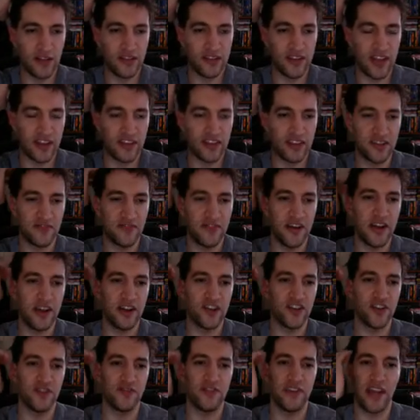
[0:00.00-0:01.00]
takes
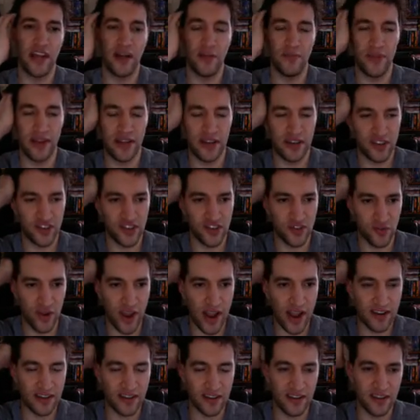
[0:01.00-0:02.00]
advantage of Gail being
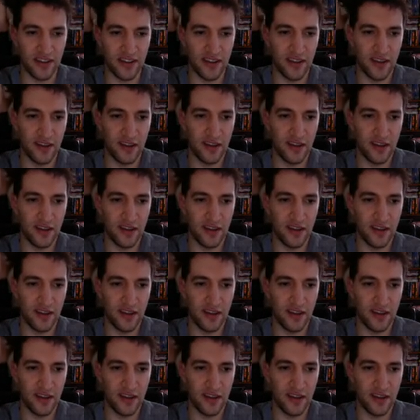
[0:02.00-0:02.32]
distracted.